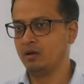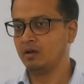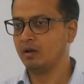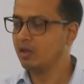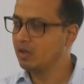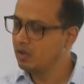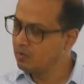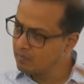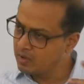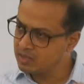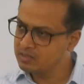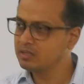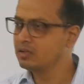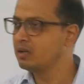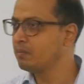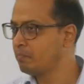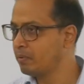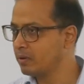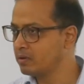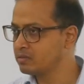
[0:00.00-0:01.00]
Now, imagine
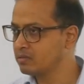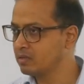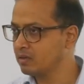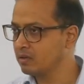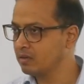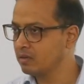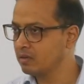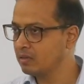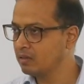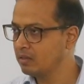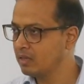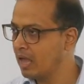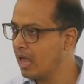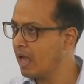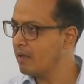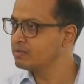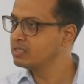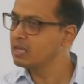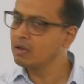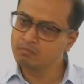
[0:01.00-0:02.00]
a person, they
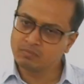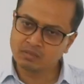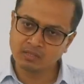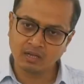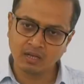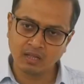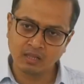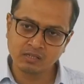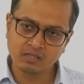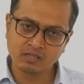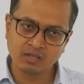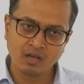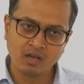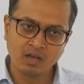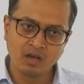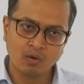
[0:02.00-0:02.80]
have some cells